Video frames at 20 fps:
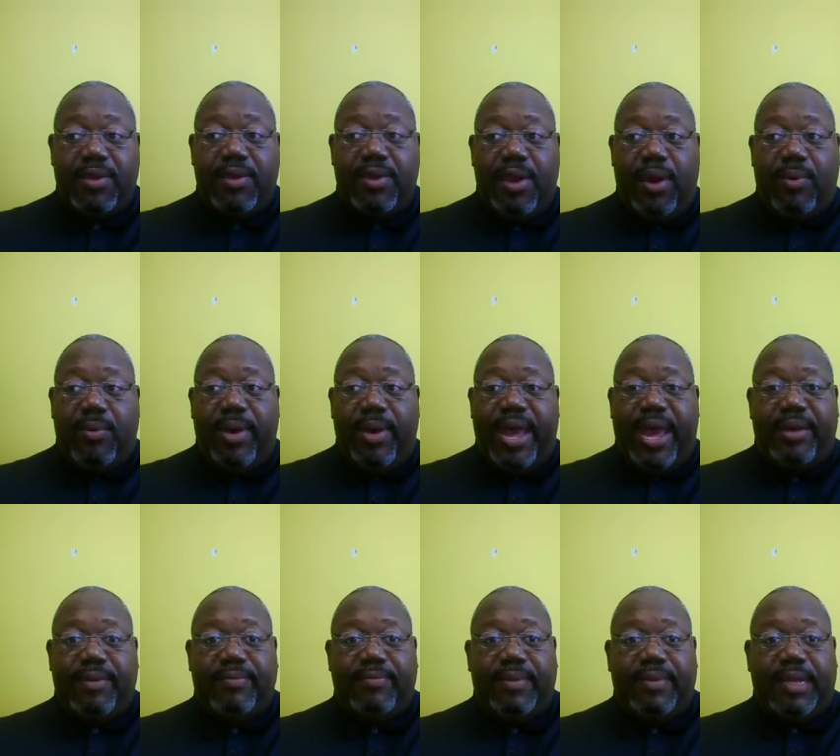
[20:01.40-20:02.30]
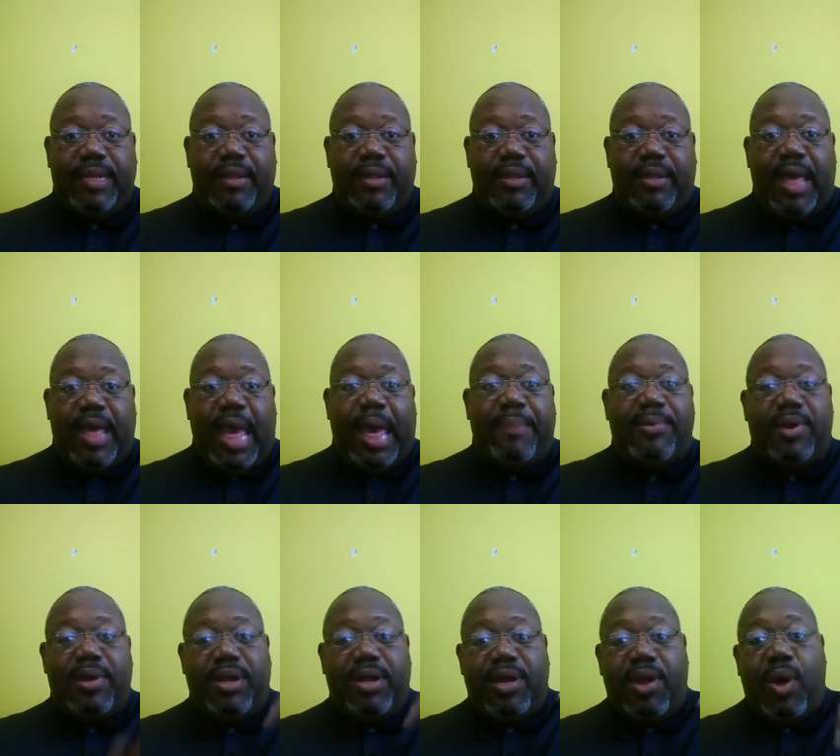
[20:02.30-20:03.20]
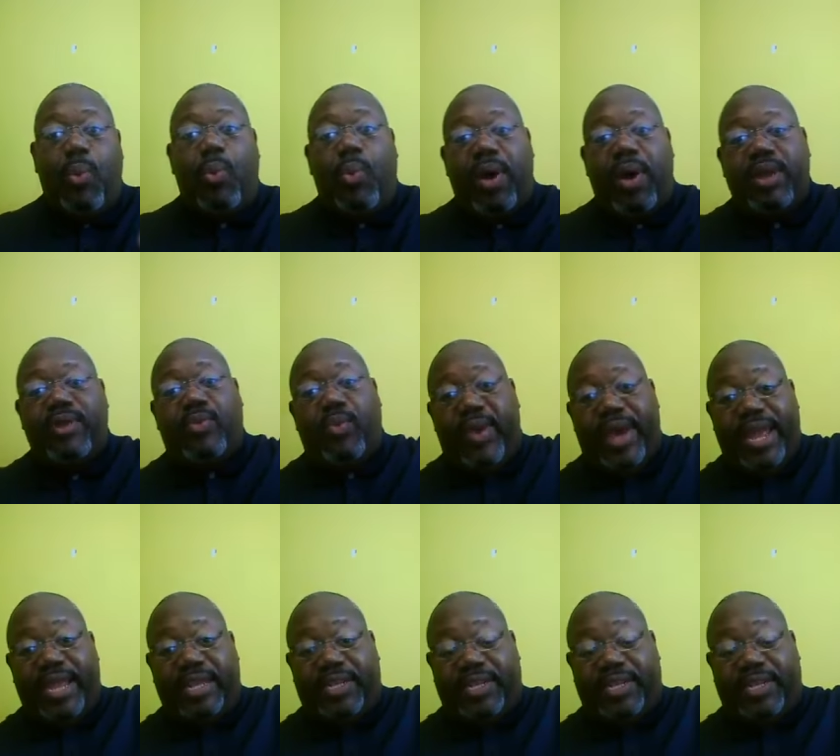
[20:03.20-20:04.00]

you know what? I'm going to go one way